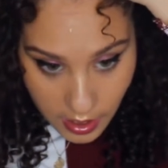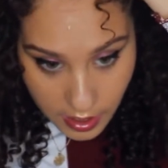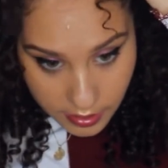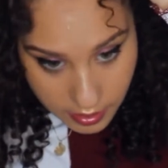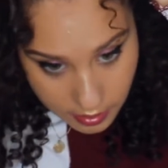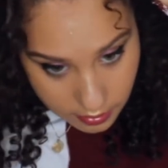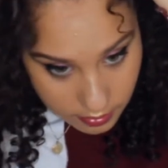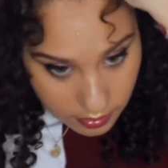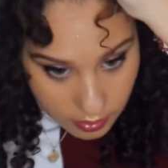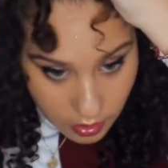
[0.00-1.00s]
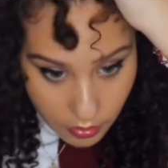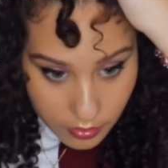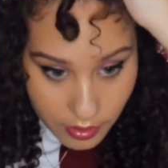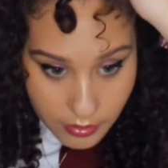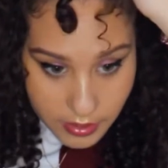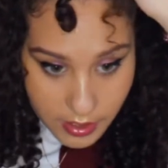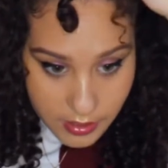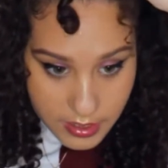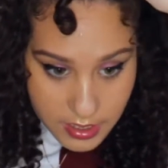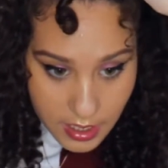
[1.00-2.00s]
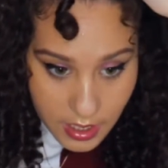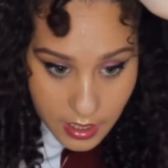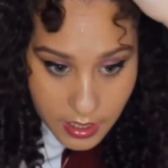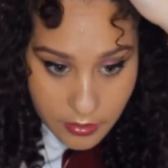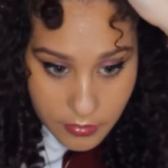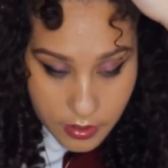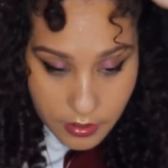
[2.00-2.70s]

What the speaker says: And then go around another time.